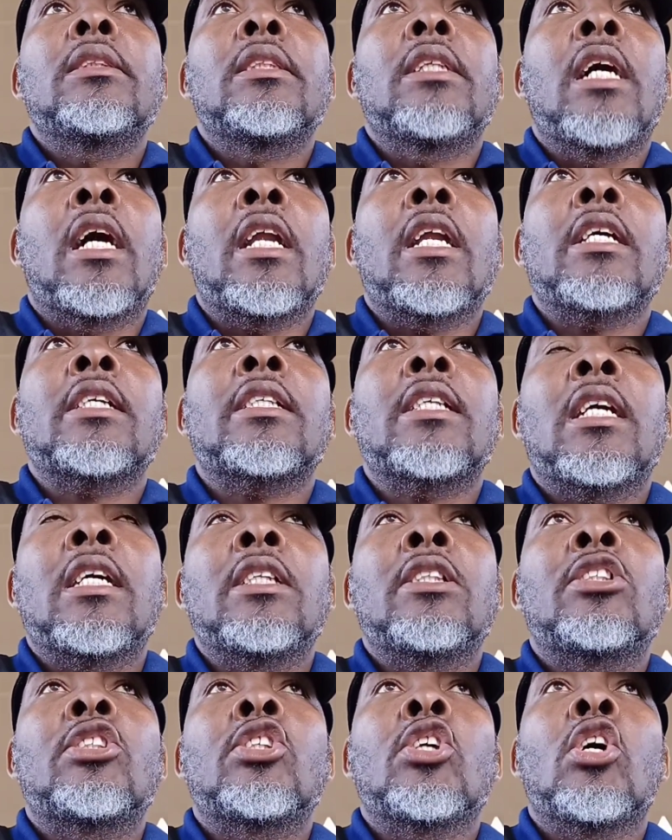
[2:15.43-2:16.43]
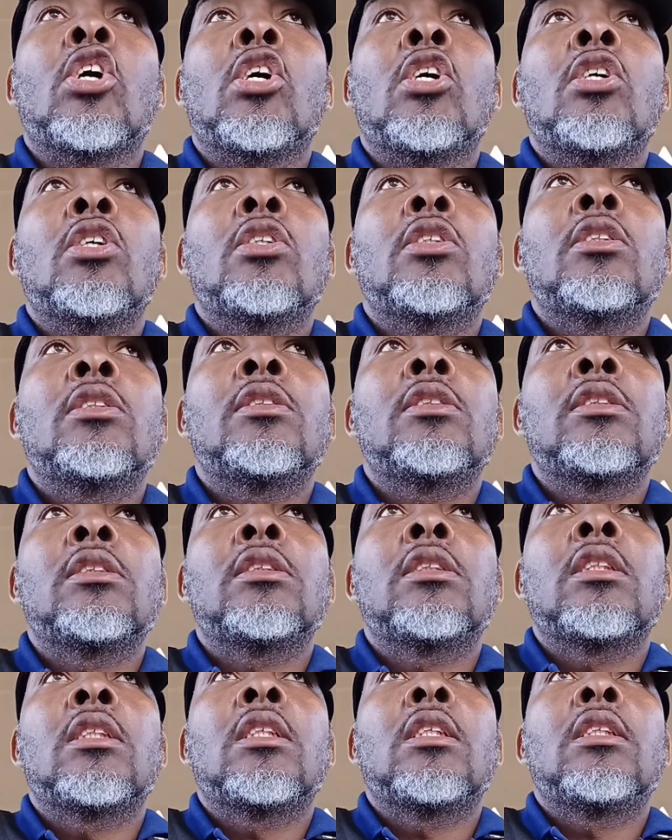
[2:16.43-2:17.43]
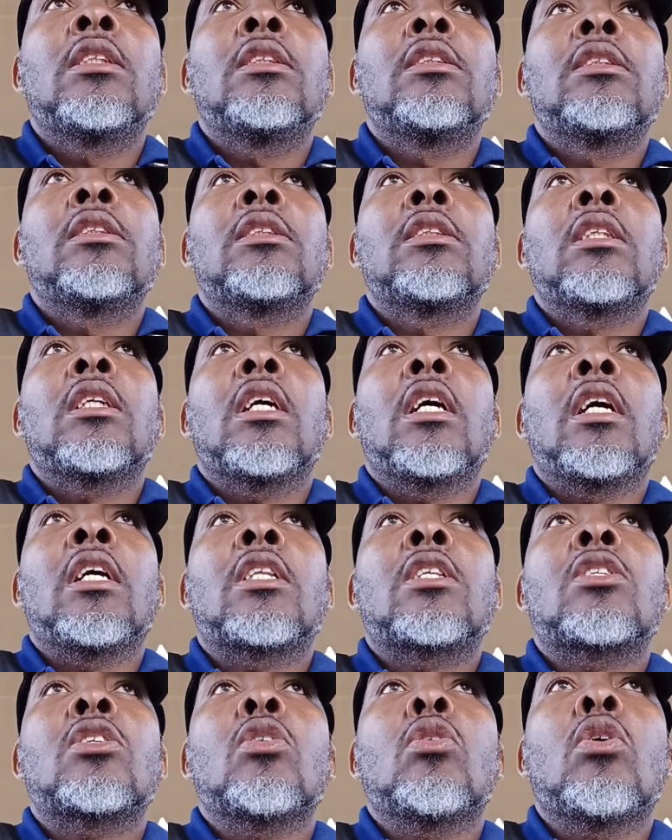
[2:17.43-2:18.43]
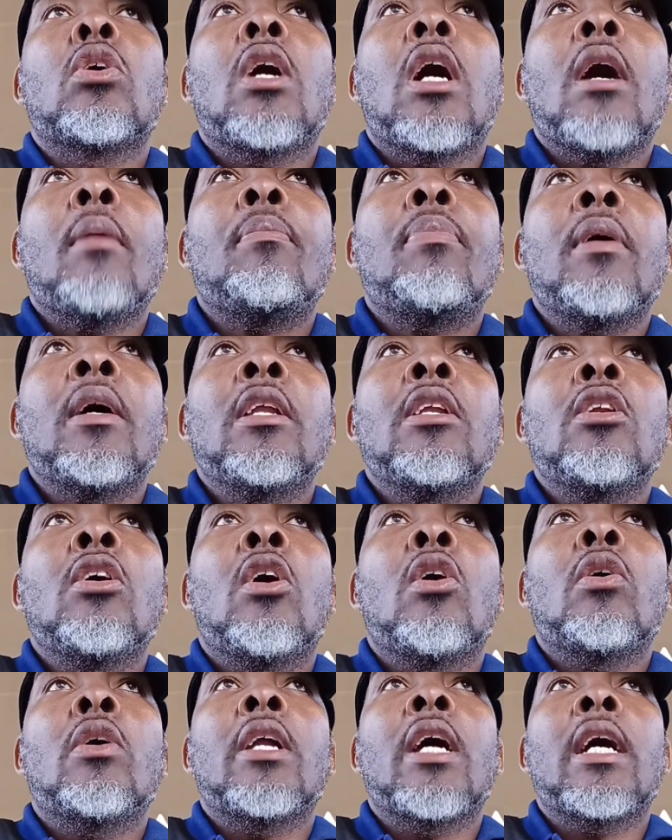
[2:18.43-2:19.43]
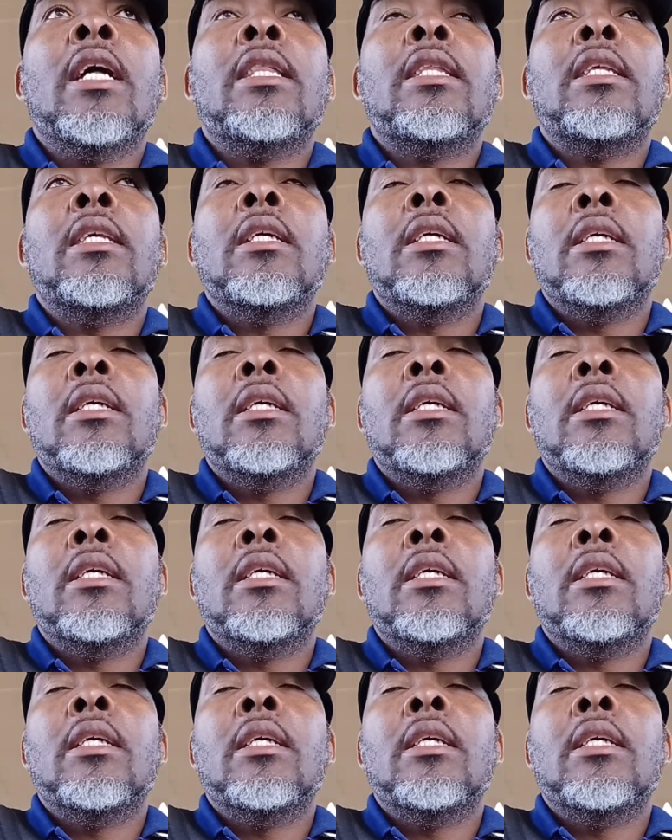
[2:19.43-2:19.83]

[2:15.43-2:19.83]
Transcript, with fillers: You understand? So it so happened now that